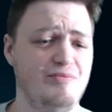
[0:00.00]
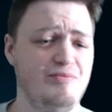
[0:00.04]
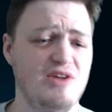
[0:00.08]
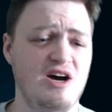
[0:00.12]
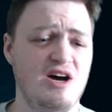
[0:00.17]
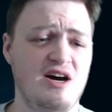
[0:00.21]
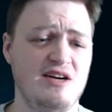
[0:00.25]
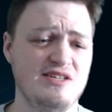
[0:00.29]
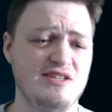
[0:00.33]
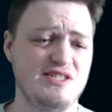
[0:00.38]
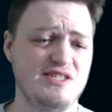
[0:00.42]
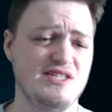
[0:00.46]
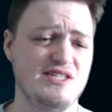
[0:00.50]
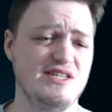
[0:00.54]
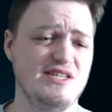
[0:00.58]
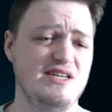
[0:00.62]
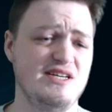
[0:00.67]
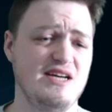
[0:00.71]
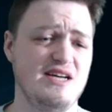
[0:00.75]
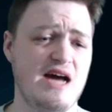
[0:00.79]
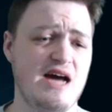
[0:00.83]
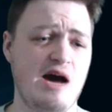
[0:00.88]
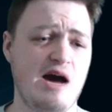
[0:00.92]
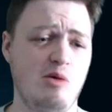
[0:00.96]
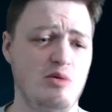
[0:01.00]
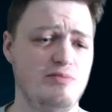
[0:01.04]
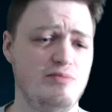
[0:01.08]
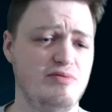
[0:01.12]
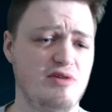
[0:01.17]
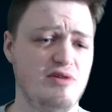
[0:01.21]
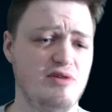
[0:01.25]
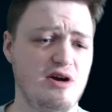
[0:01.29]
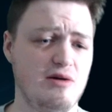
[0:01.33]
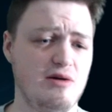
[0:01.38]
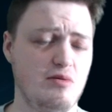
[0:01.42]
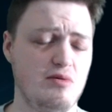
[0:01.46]
honestly, I would
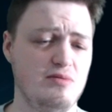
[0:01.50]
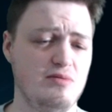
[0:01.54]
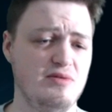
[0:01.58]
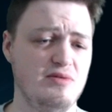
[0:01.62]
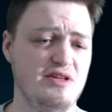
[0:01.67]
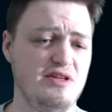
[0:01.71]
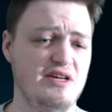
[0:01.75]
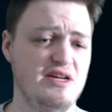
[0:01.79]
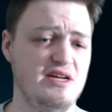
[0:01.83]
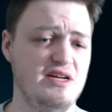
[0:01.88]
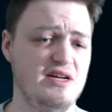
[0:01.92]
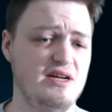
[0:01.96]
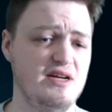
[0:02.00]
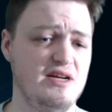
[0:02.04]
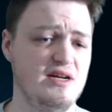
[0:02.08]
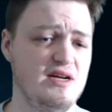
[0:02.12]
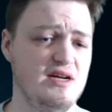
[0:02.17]
probably